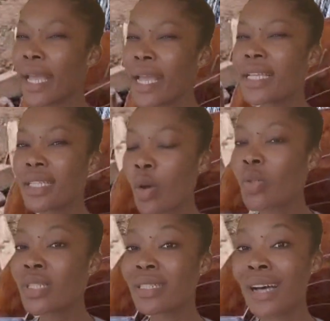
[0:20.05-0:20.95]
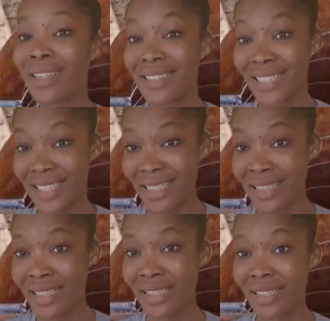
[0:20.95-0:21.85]
8,000 Ghana
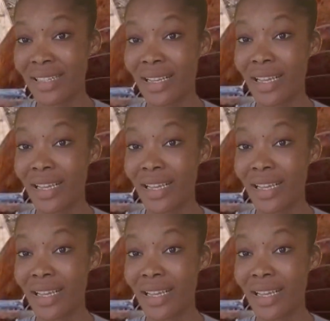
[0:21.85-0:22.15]
cedis